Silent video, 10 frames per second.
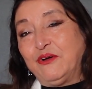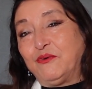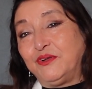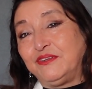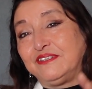
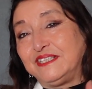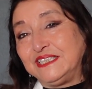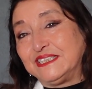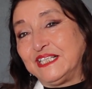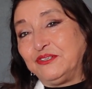one of the
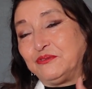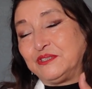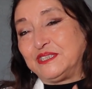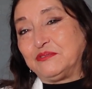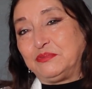things I
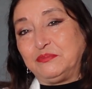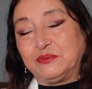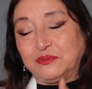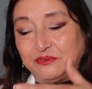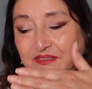always tell
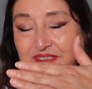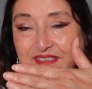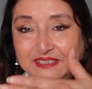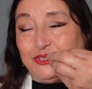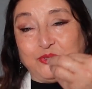people,
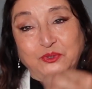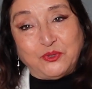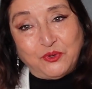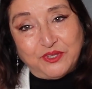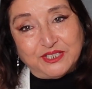to
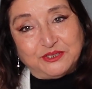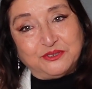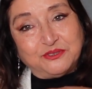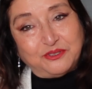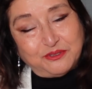know that you
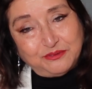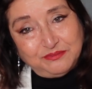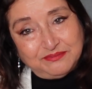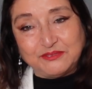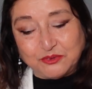don't know,
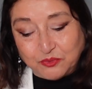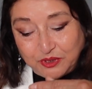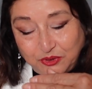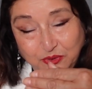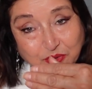
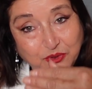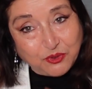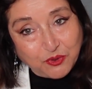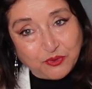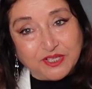when you don't
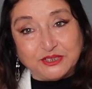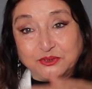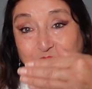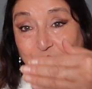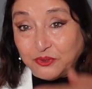know that you
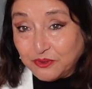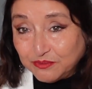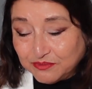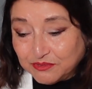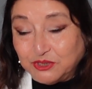don't know,
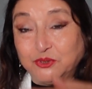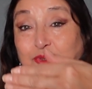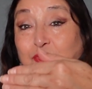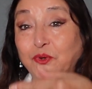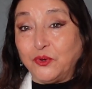when you
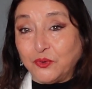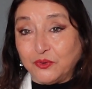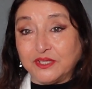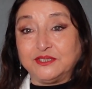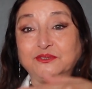don't know
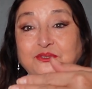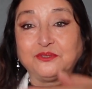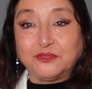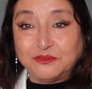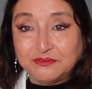that you
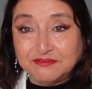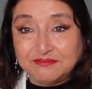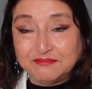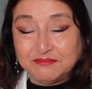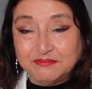don't know,
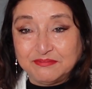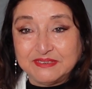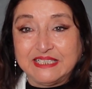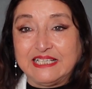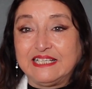
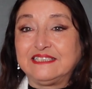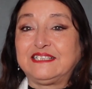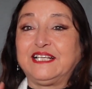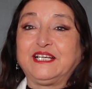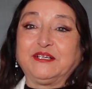it's
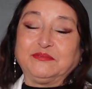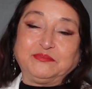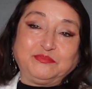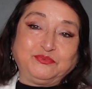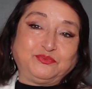like
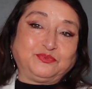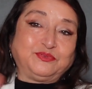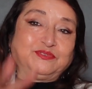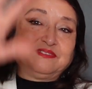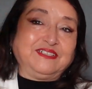
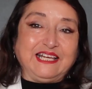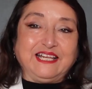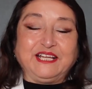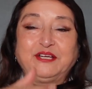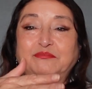
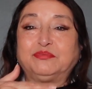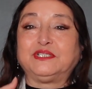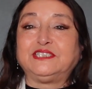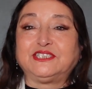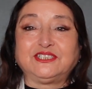a
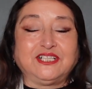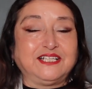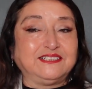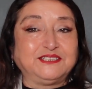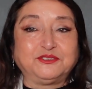bridge
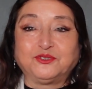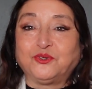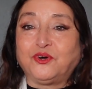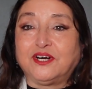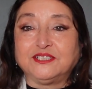that is so
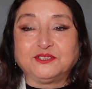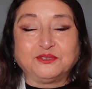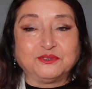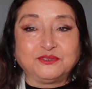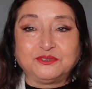hard
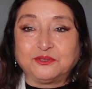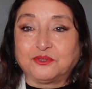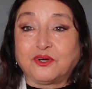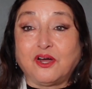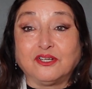to
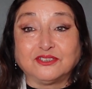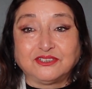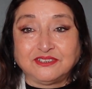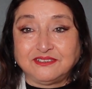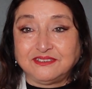
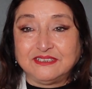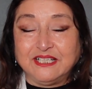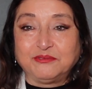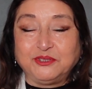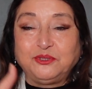cross,
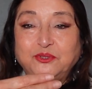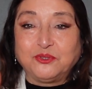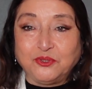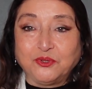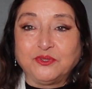when you
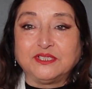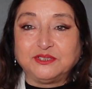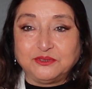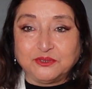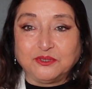don't know that
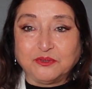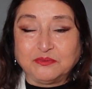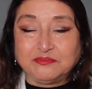you don't know.